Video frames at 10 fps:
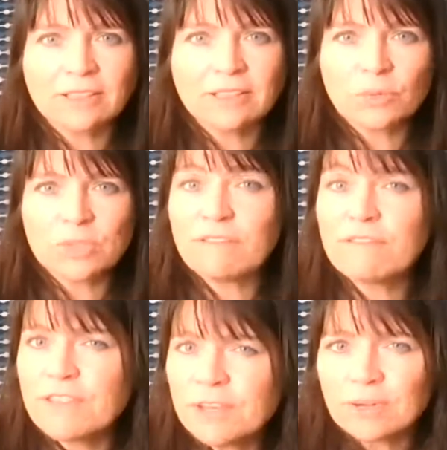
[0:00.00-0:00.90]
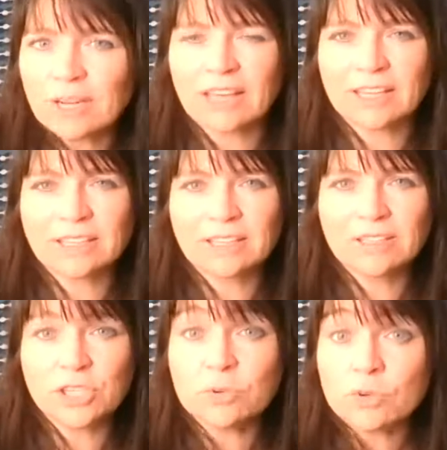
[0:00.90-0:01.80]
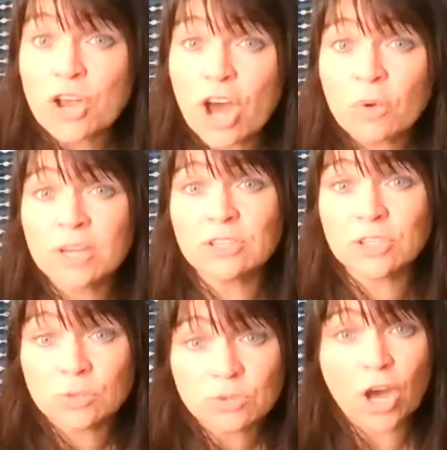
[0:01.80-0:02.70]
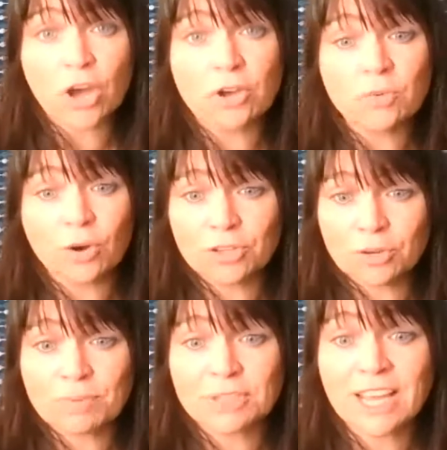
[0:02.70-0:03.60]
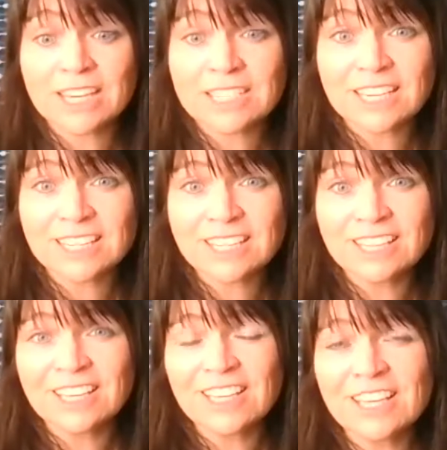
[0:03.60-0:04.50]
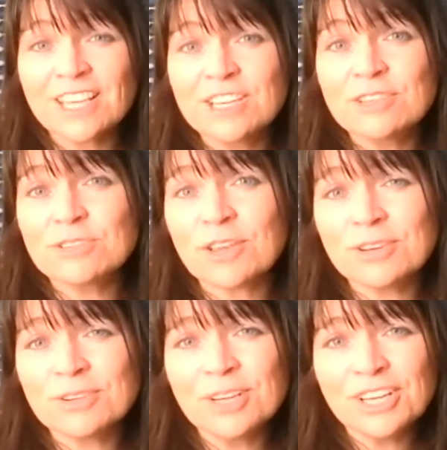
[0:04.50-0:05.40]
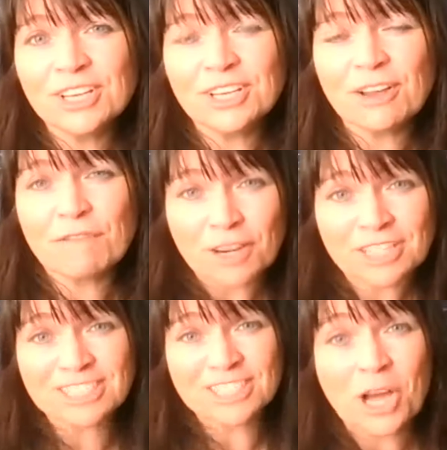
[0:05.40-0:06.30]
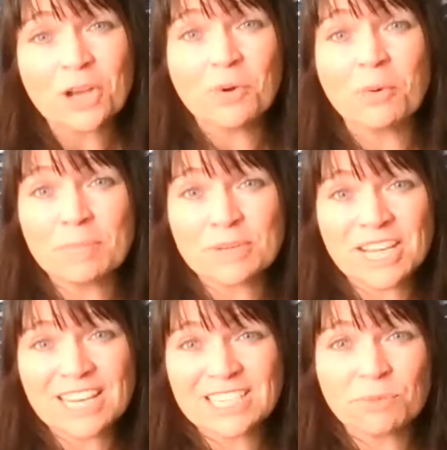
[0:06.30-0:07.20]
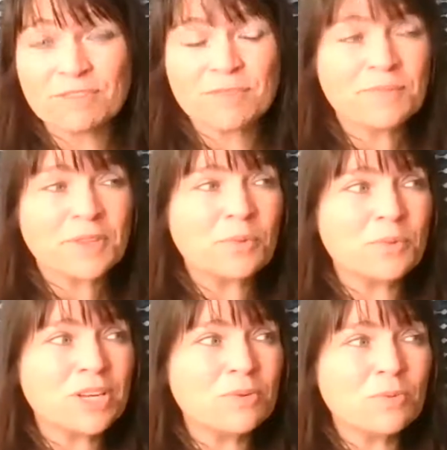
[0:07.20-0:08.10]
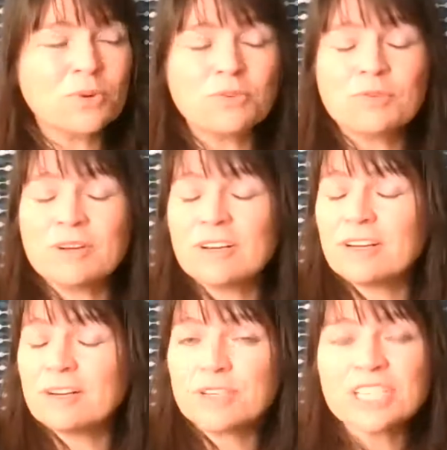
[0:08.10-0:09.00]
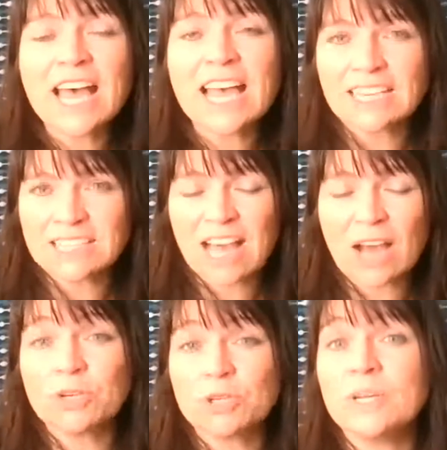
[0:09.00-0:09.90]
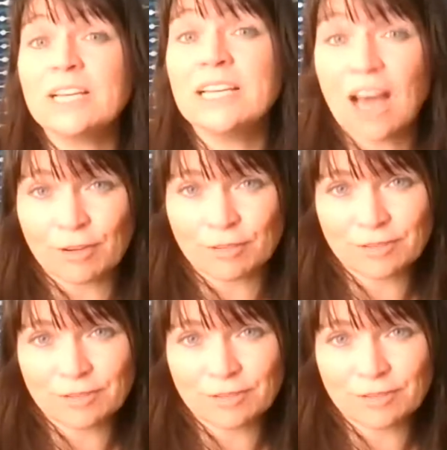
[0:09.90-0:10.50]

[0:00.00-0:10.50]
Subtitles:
What does it feel like? Do you know it? Do you know what you're protecting? So, you know, for us to know what we're protecting, we will protect that which we love.